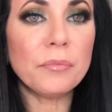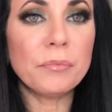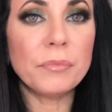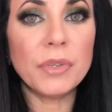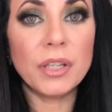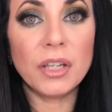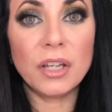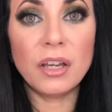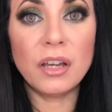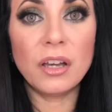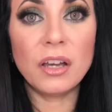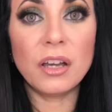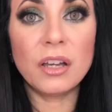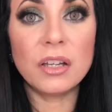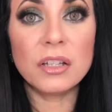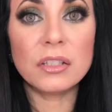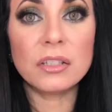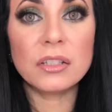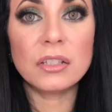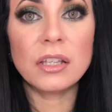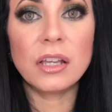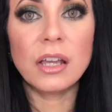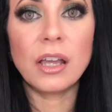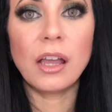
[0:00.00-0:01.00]

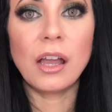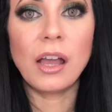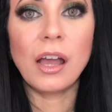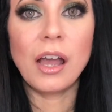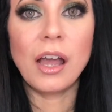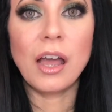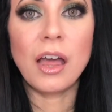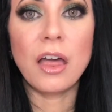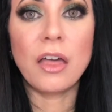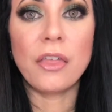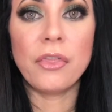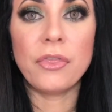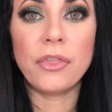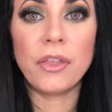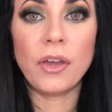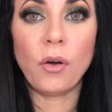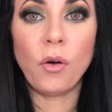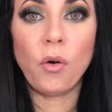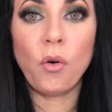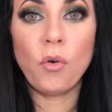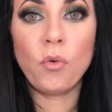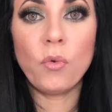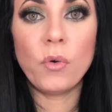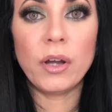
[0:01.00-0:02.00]
because the
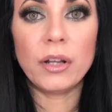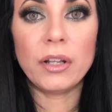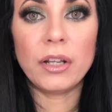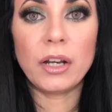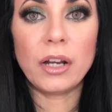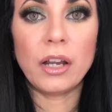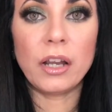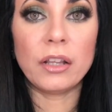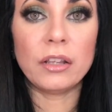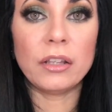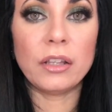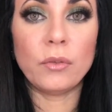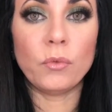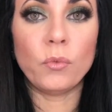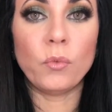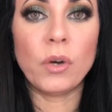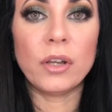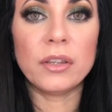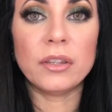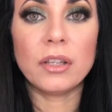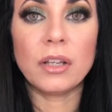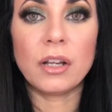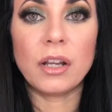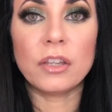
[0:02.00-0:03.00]
old one the
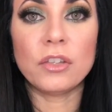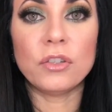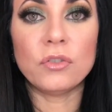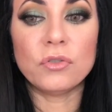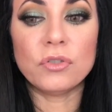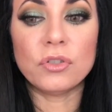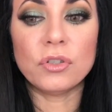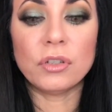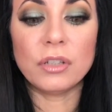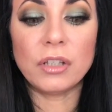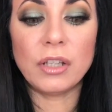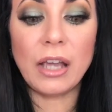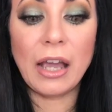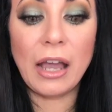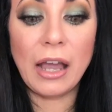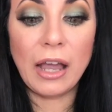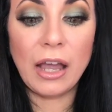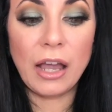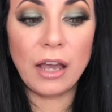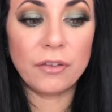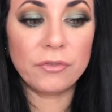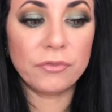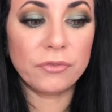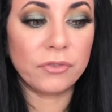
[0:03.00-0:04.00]
one that I usually
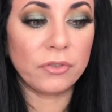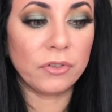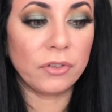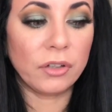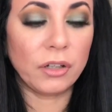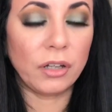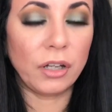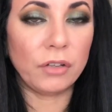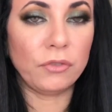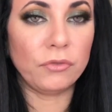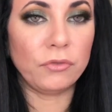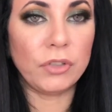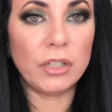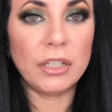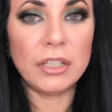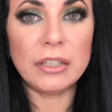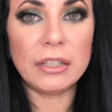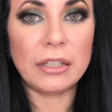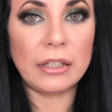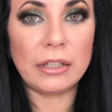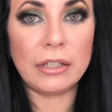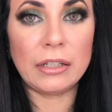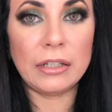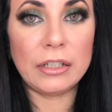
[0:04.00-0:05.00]
have, I really
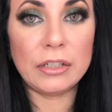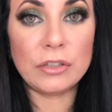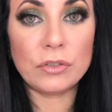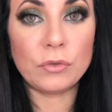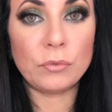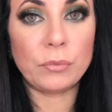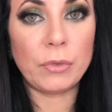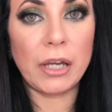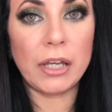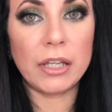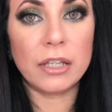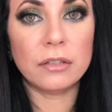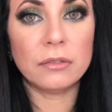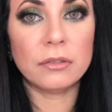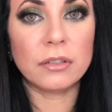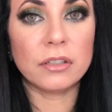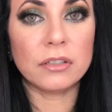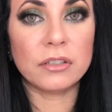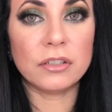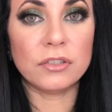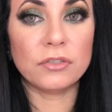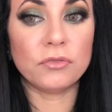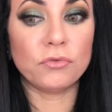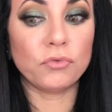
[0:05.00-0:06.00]
didn't need to buy it
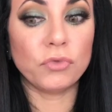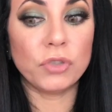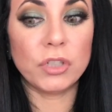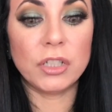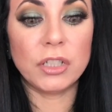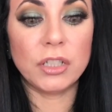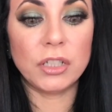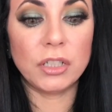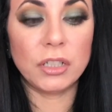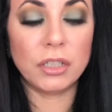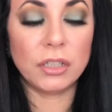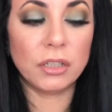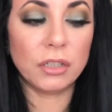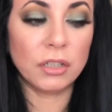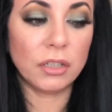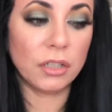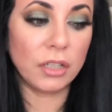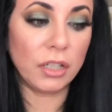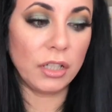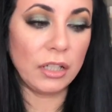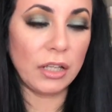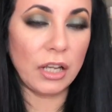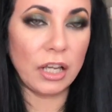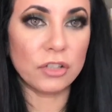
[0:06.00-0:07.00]
because it
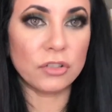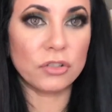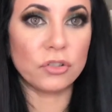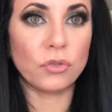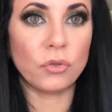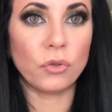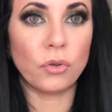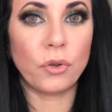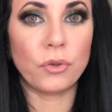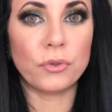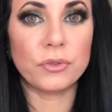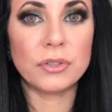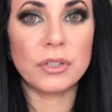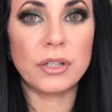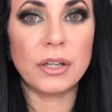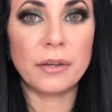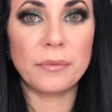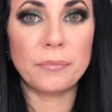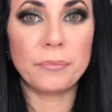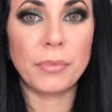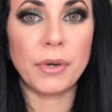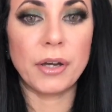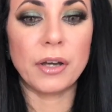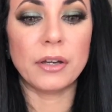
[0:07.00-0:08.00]
lasts you a long
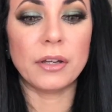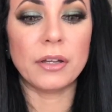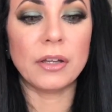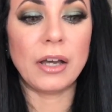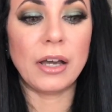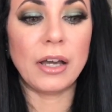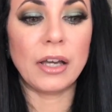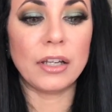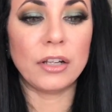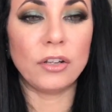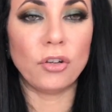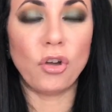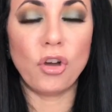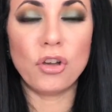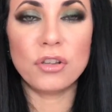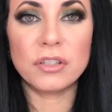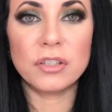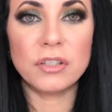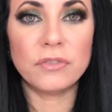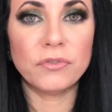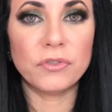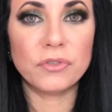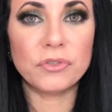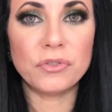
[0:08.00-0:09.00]
time, but I
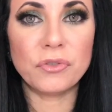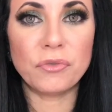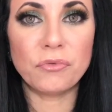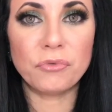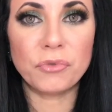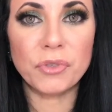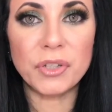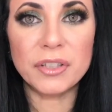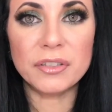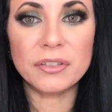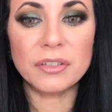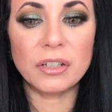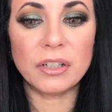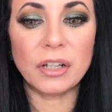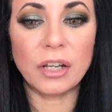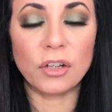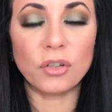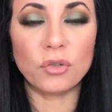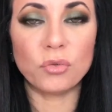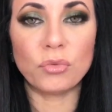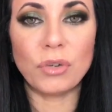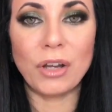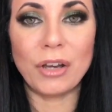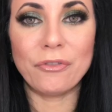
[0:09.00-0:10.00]
lost it for some reason. I
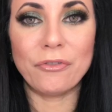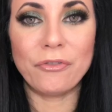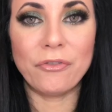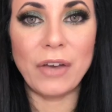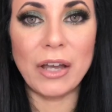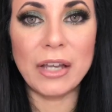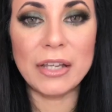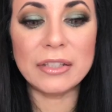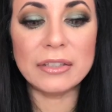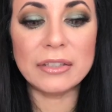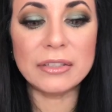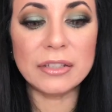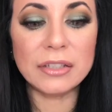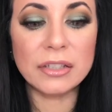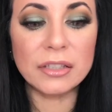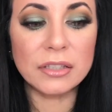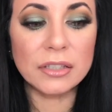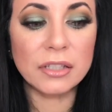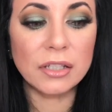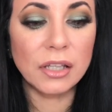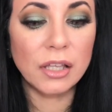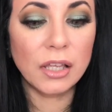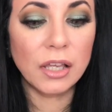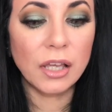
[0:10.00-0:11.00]
could not find
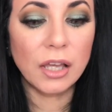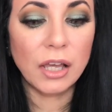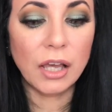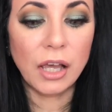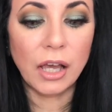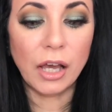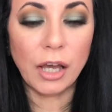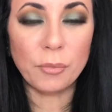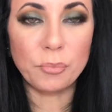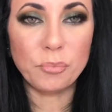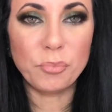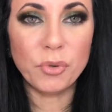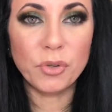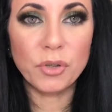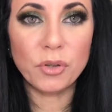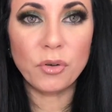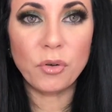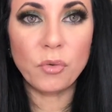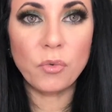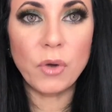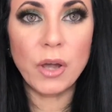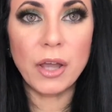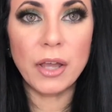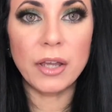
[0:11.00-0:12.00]
it. I put it
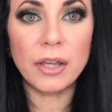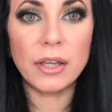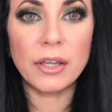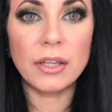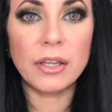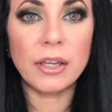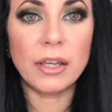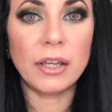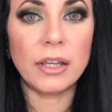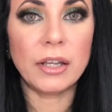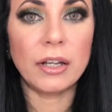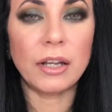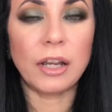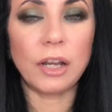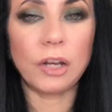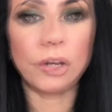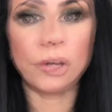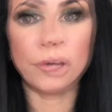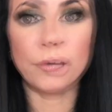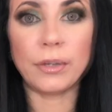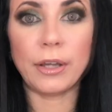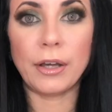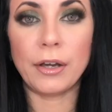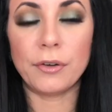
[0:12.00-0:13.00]
away, and
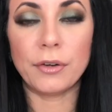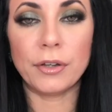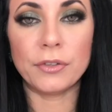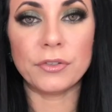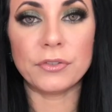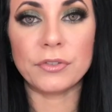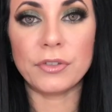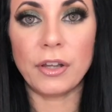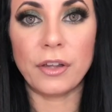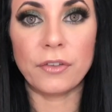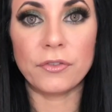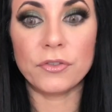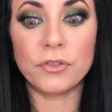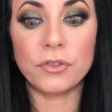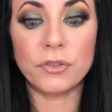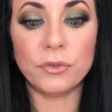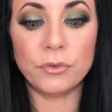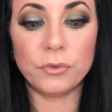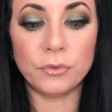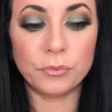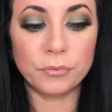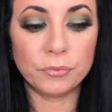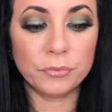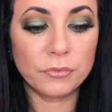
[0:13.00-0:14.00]
now I just have
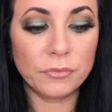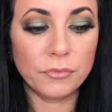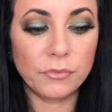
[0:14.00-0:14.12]
two.